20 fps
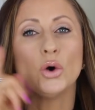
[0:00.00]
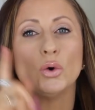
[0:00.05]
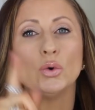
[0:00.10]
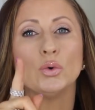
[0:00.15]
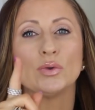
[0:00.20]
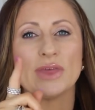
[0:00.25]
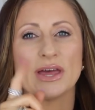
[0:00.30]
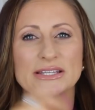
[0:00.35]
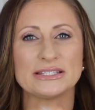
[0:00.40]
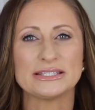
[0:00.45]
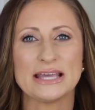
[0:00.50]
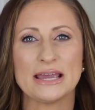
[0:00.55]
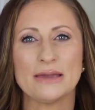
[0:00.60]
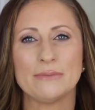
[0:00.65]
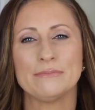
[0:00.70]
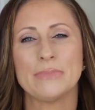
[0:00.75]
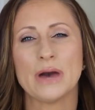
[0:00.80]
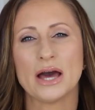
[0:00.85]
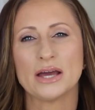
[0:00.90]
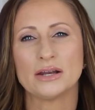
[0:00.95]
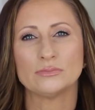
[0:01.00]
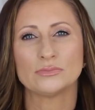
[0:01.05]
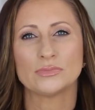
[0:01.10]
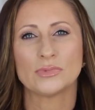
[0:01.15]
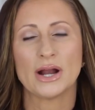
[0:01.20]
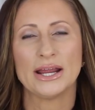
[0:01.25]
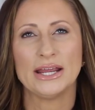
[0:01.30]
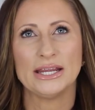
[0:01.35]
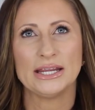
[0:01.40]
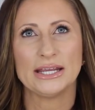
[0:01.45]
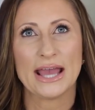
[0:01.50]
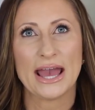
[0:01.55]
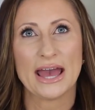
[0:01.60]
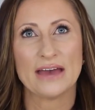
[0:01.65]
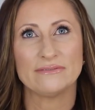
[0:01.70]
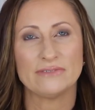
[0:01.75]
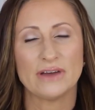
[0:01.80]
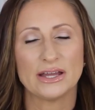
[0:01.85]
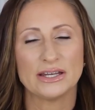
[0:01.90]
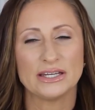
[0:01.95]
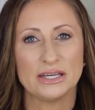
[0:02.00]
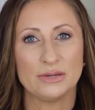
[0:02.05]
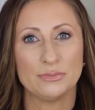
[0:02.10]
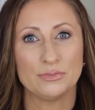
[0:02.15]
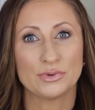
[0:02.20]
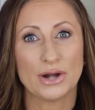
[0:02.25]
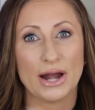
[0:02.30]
Ooh, that same bottom right Kat Von D